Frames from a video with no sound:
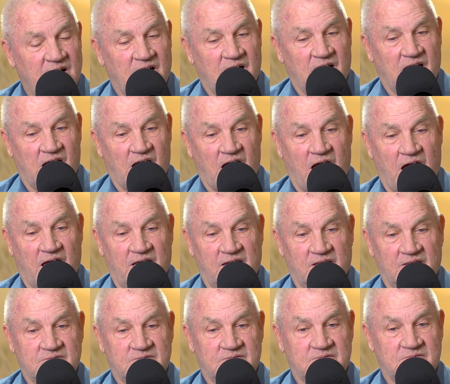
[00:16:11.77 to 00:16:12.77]
Uh,
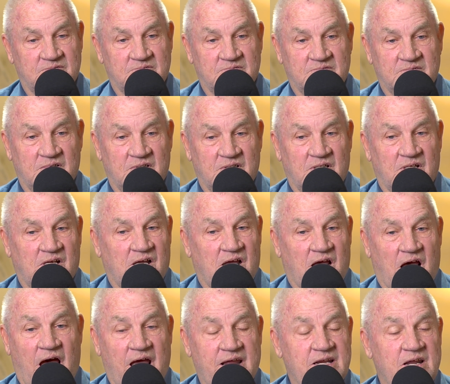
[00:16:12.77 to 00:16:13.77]

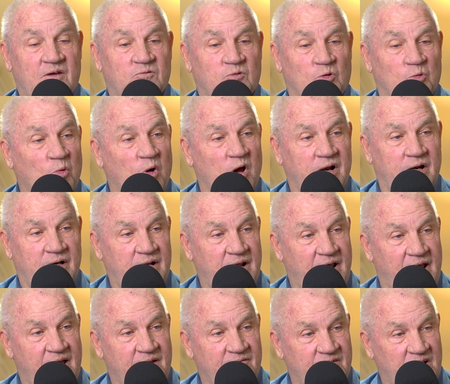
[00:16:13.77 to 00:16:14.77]
I never wanted to
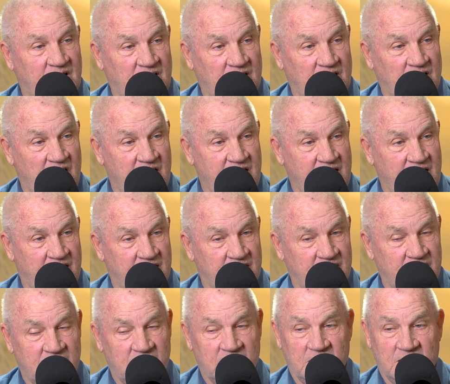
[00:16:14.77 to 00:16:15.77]
have any
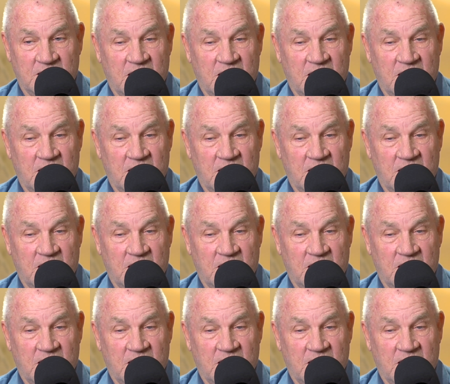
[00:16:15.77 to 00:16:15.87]
land.